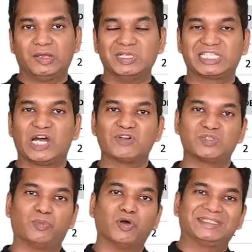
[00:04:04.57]
which
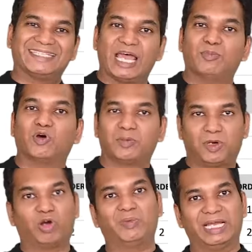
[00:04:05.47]
covers both Tableau and
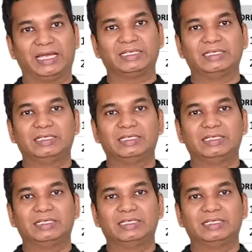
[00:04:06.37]
Power BI.